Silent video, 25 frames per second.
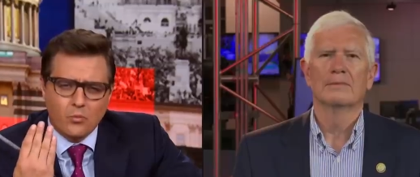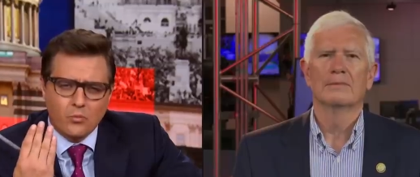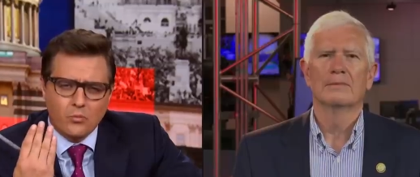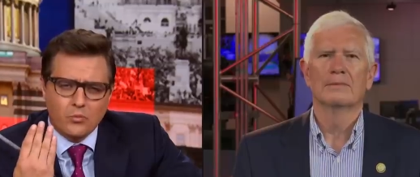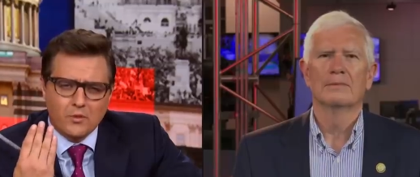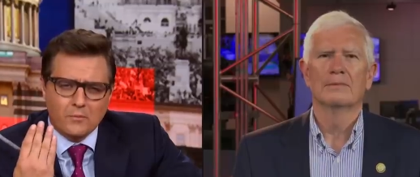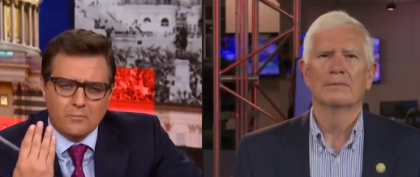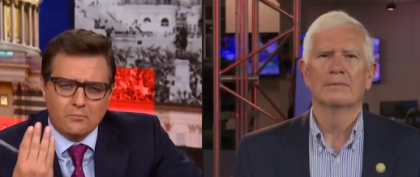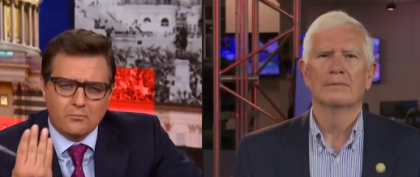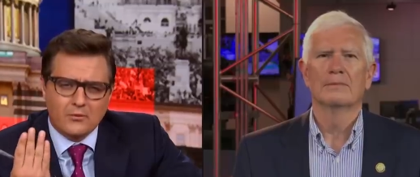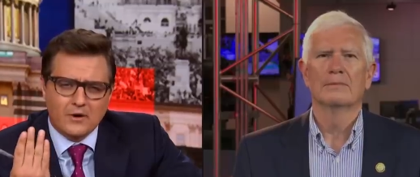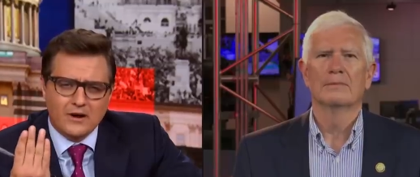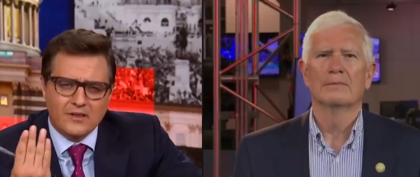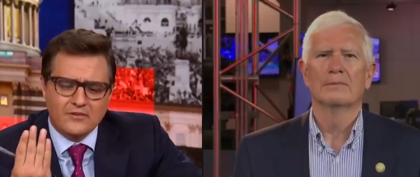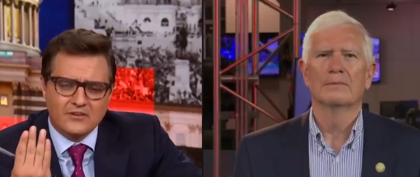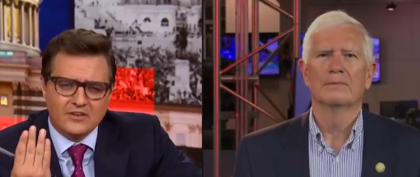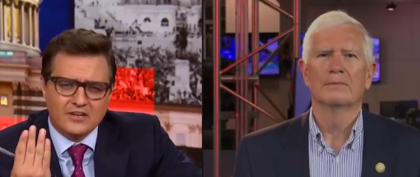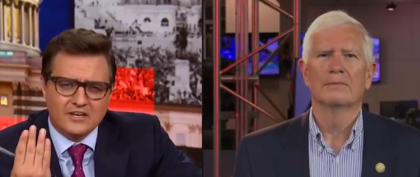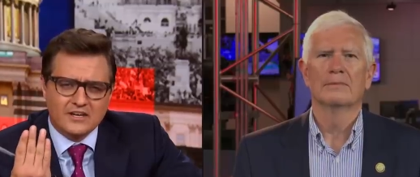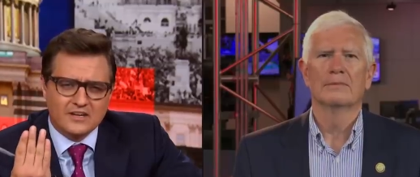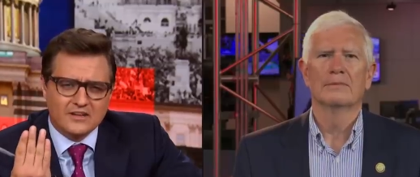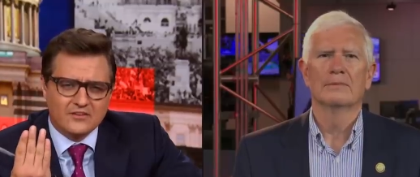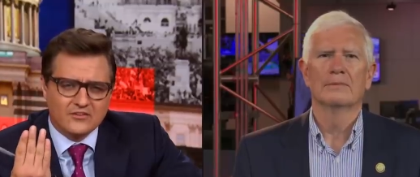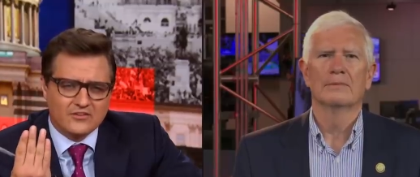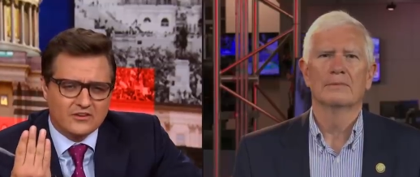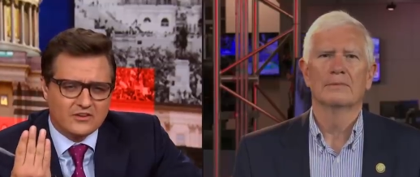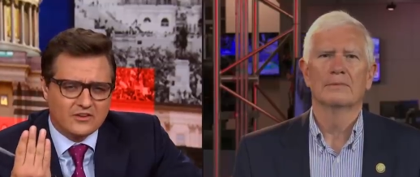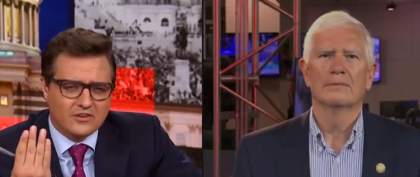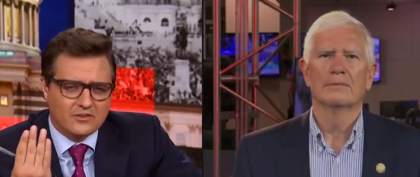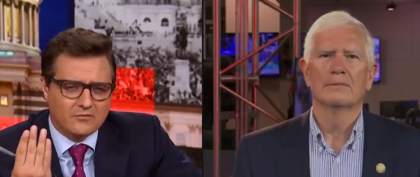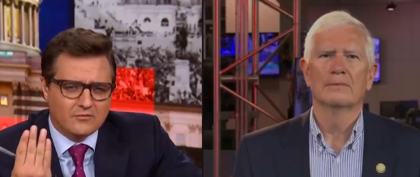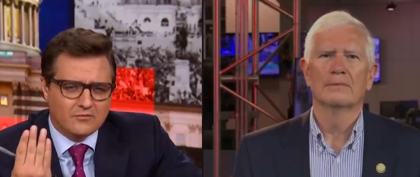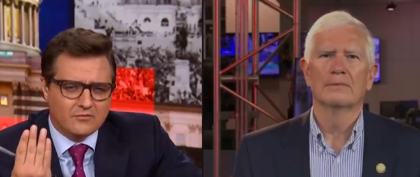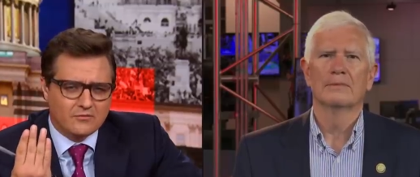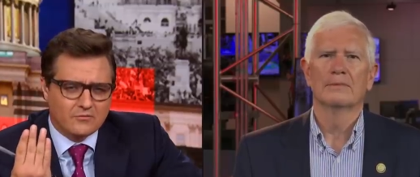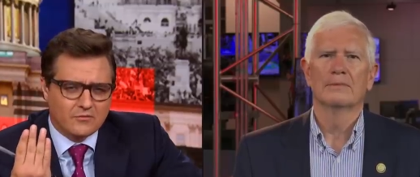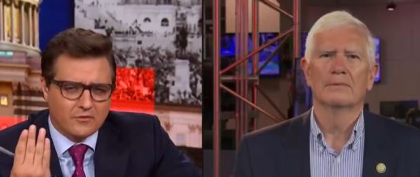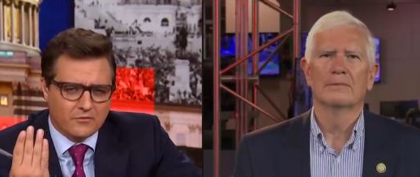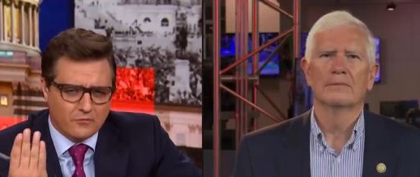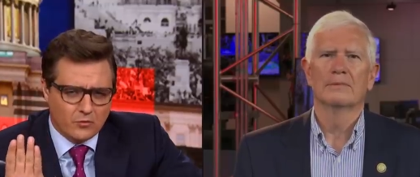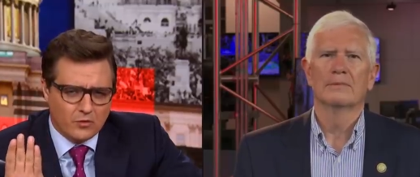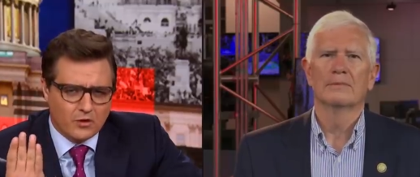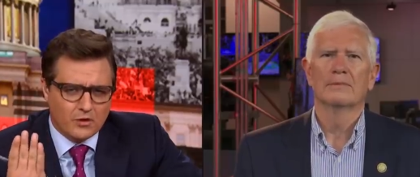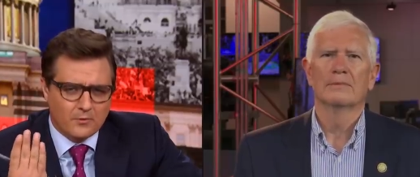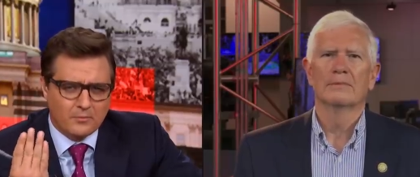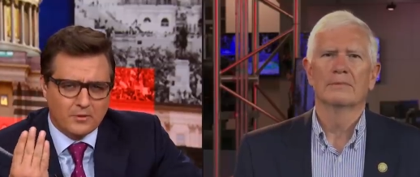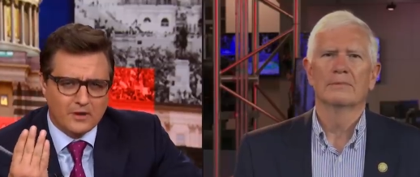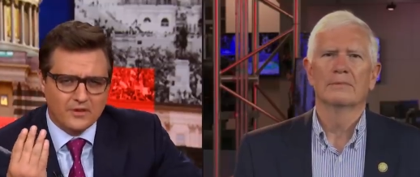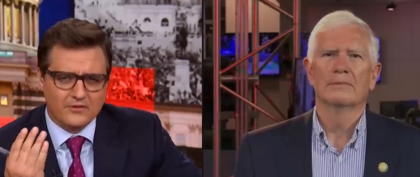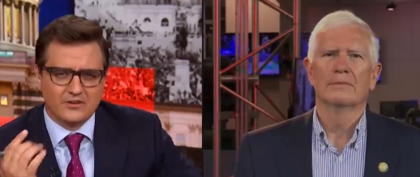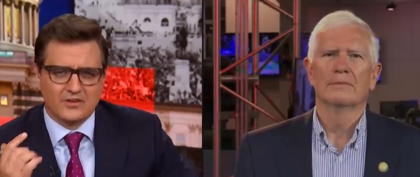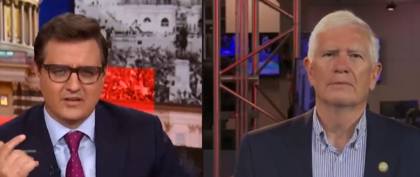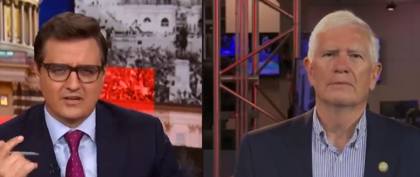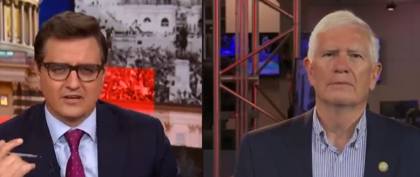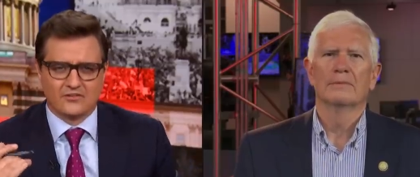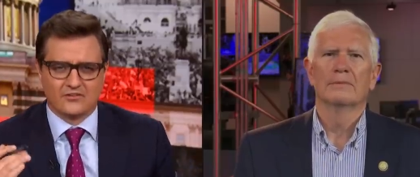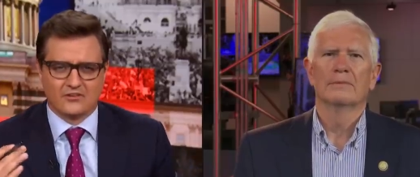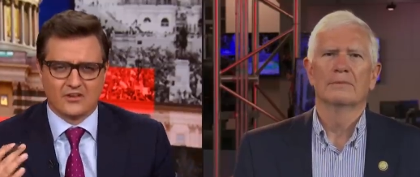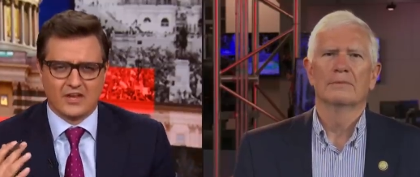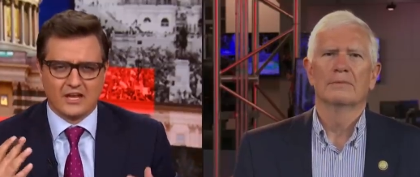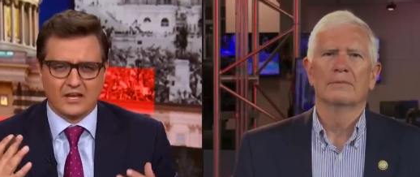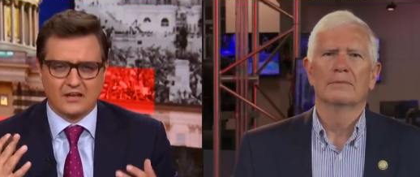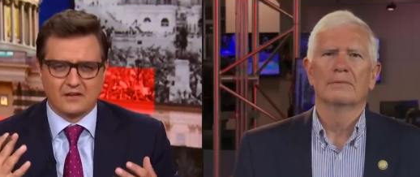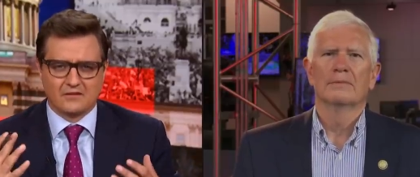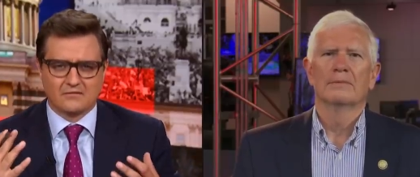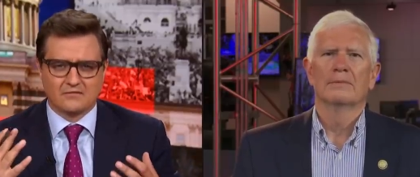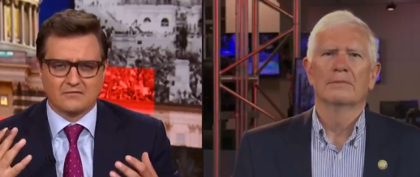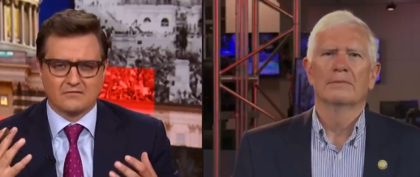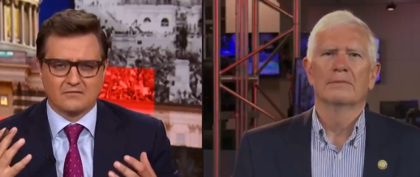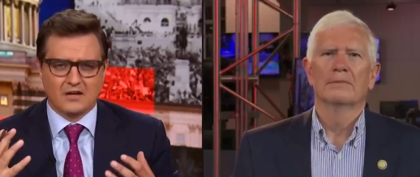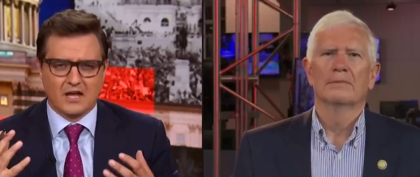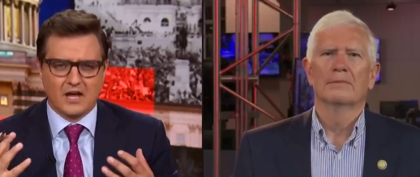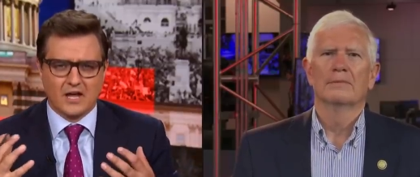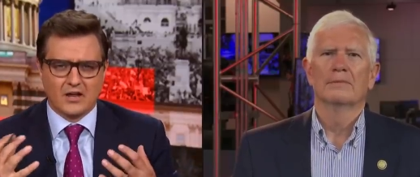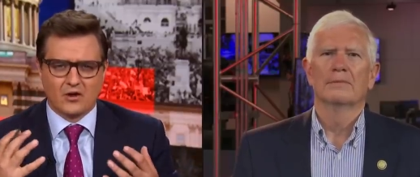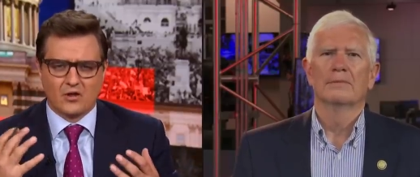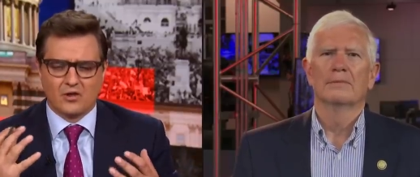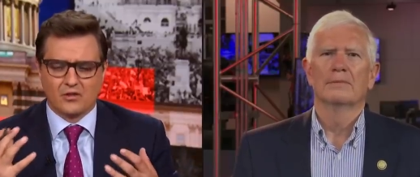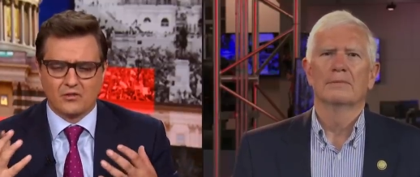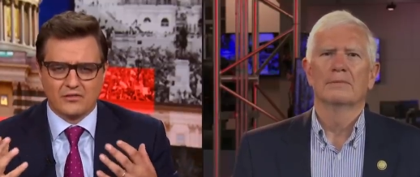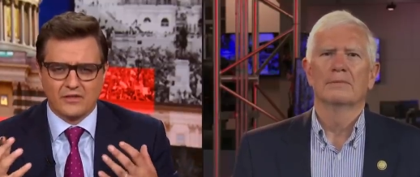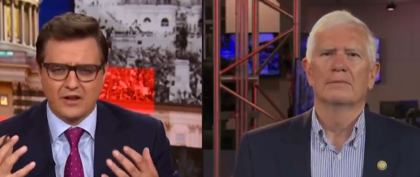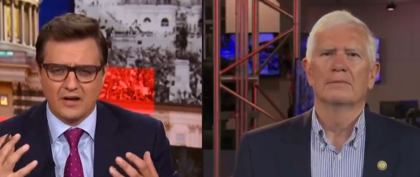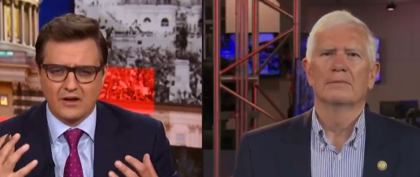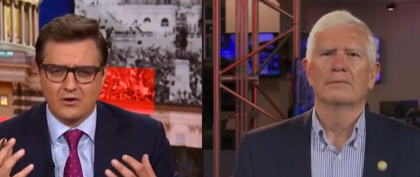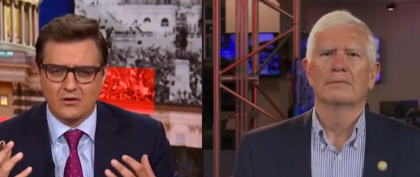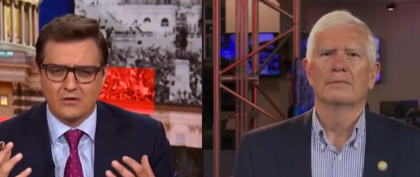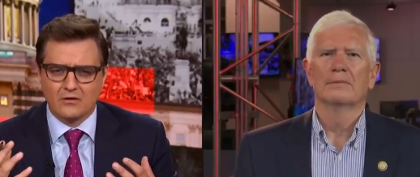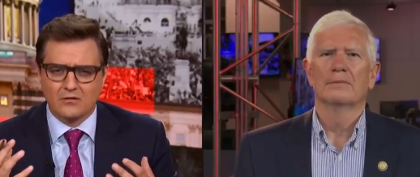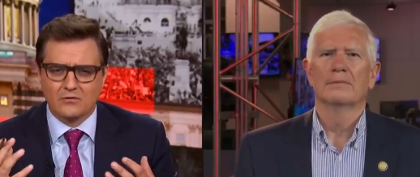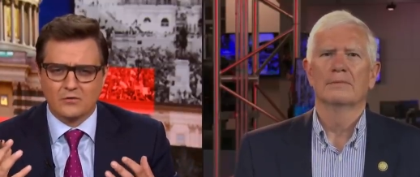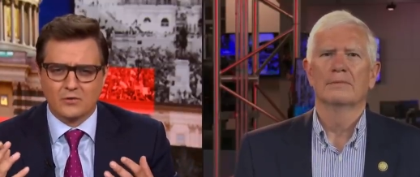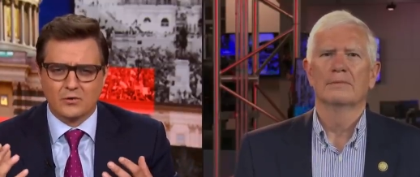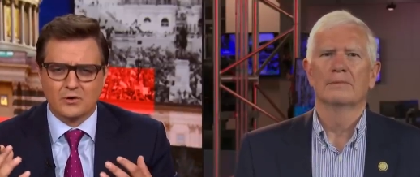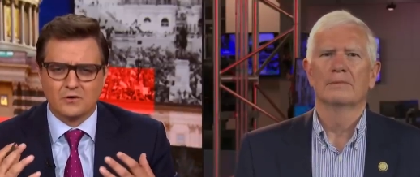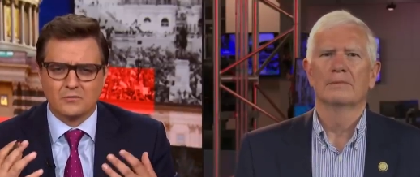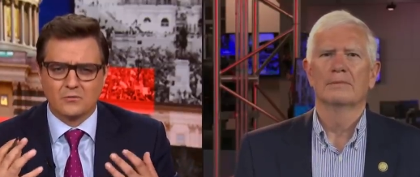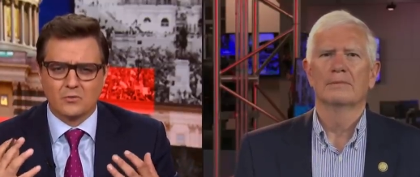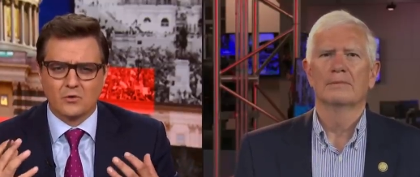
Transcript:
Speaker 1: the president is the former president is like not all there or,